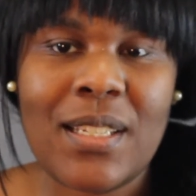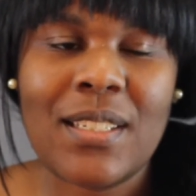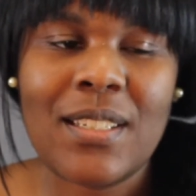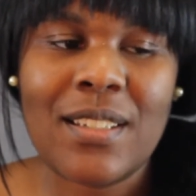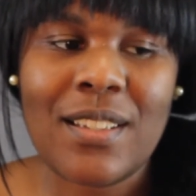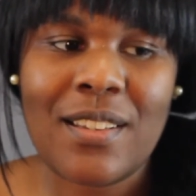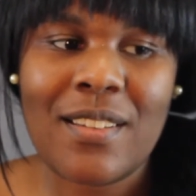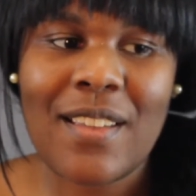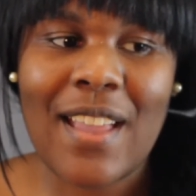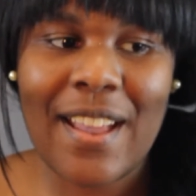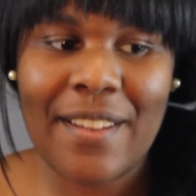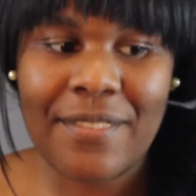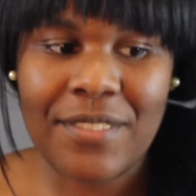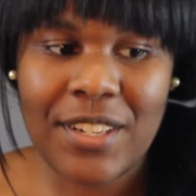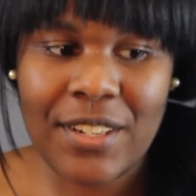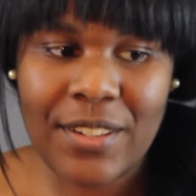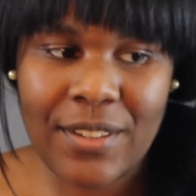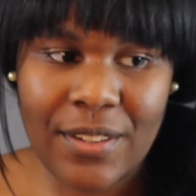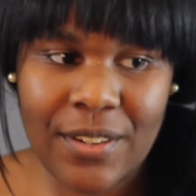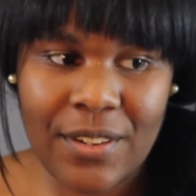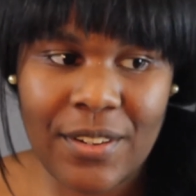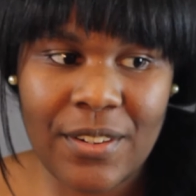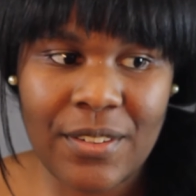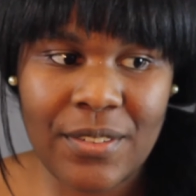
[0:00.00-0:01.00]
So you have to
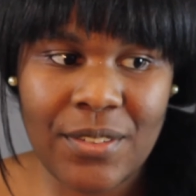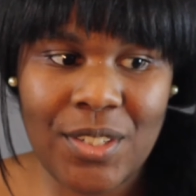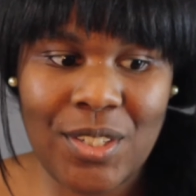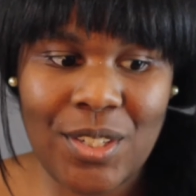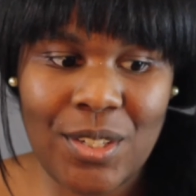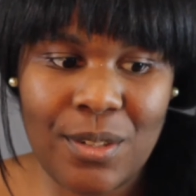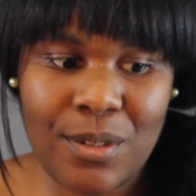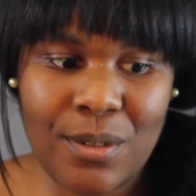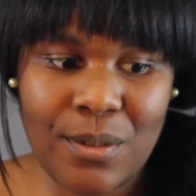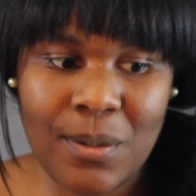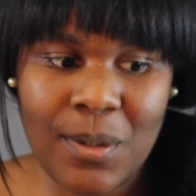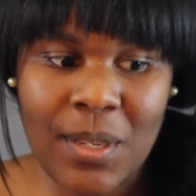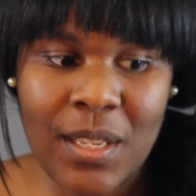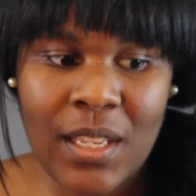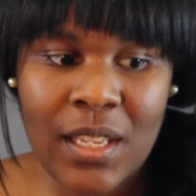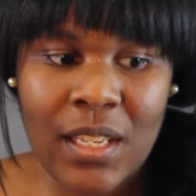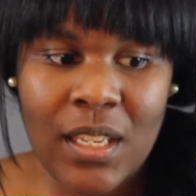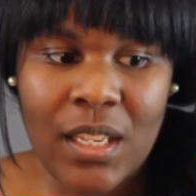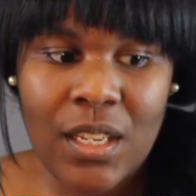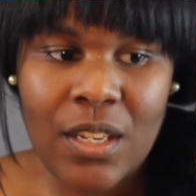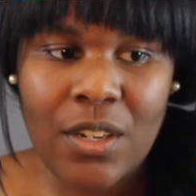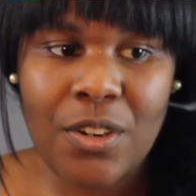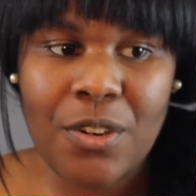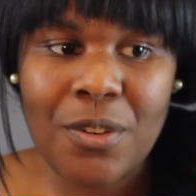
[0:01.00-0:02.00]
learn to
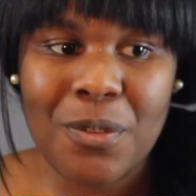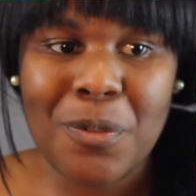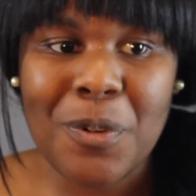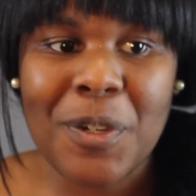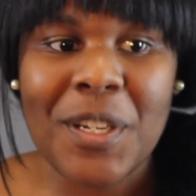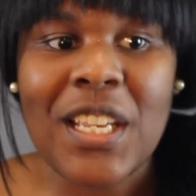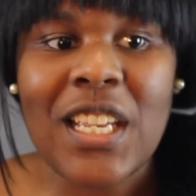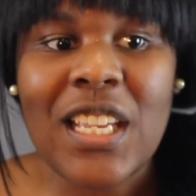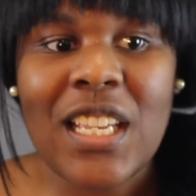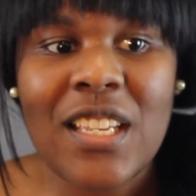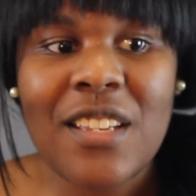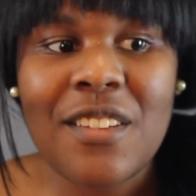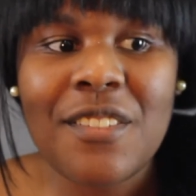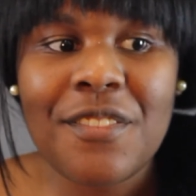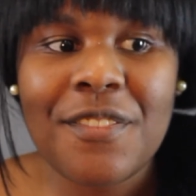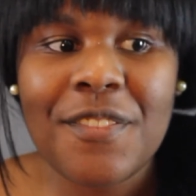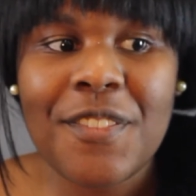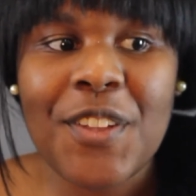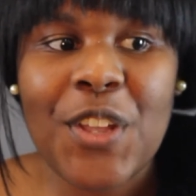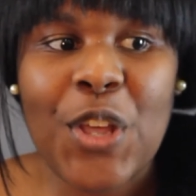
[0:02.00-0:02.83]
grieve,